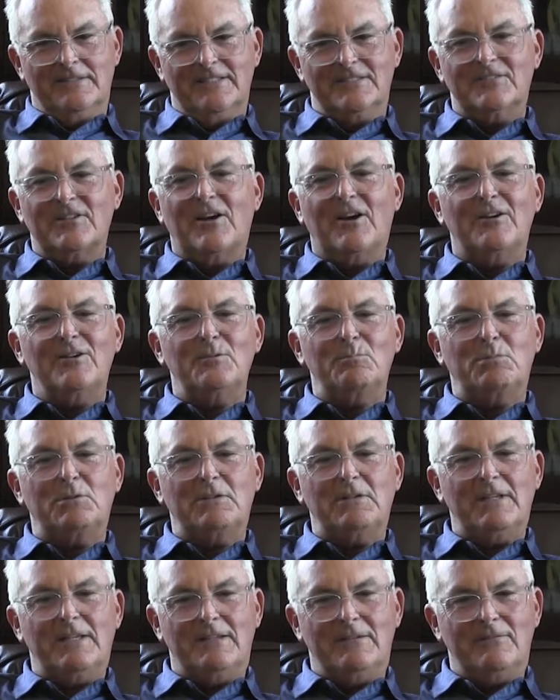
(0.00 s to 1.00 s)
it's hard to
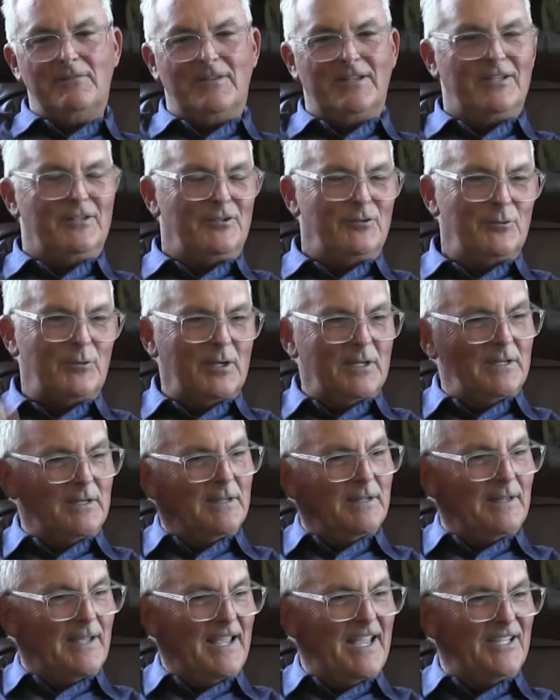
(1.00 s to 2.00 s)
believe that you can
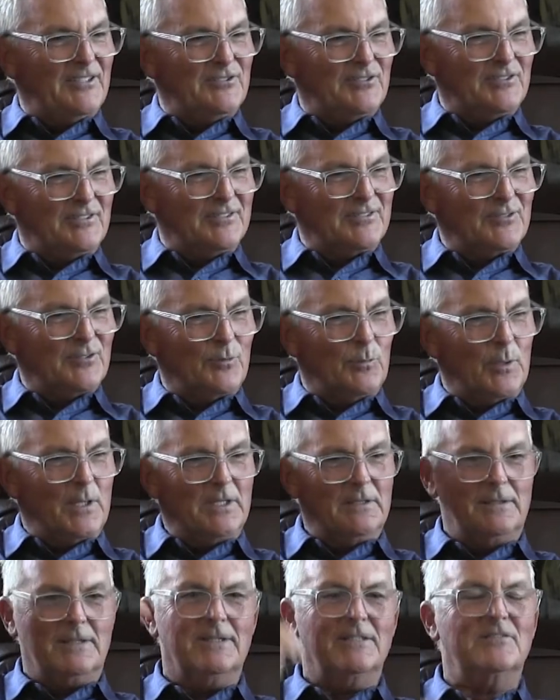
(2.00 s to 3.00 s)
age this quickly.